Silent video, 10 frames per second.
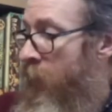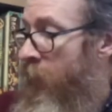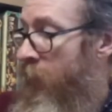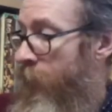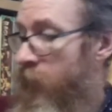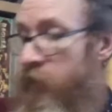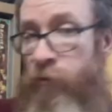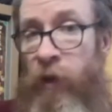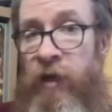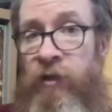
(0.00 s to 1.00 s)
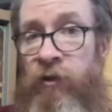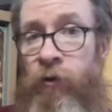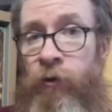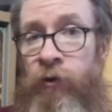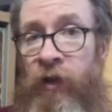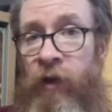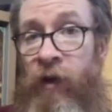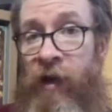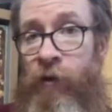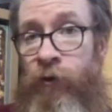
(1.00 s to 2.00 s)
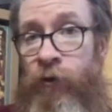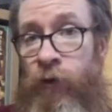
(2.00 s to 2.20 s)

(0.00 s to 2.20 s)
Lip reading: Leaving a space also allows